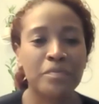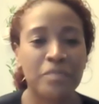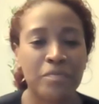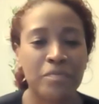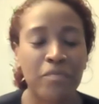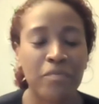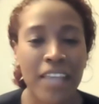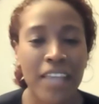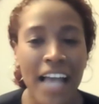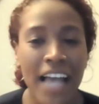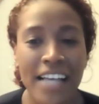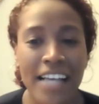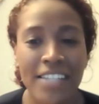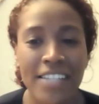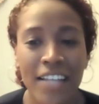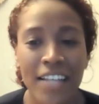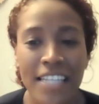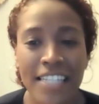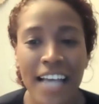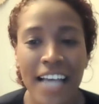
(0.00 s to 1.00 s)
yeah, so
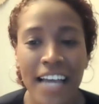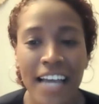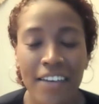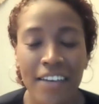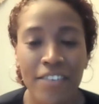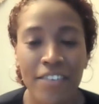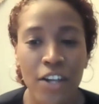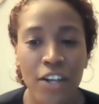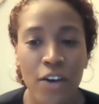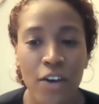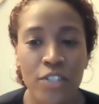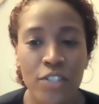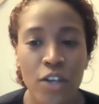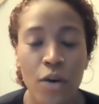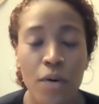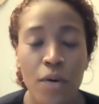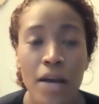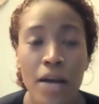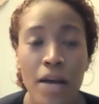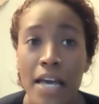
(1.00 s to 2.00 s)
that's kind of,
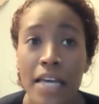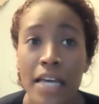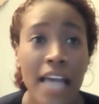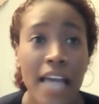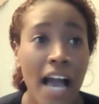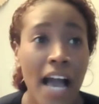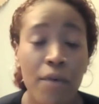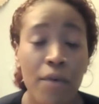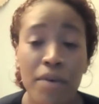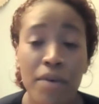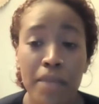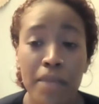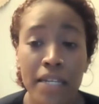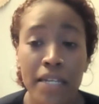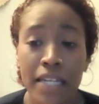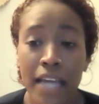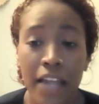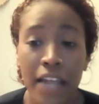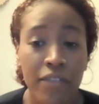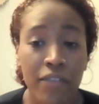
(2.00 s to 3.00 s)
so yeah, we've been
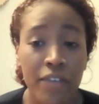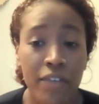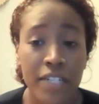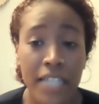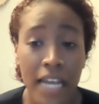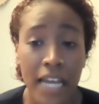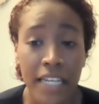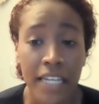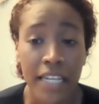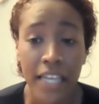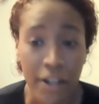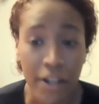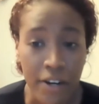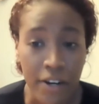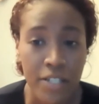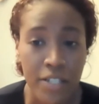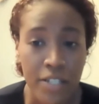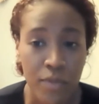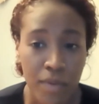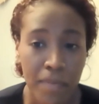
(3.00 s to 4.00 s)
together for 10
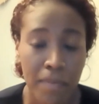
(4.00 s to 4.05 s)
years. We've been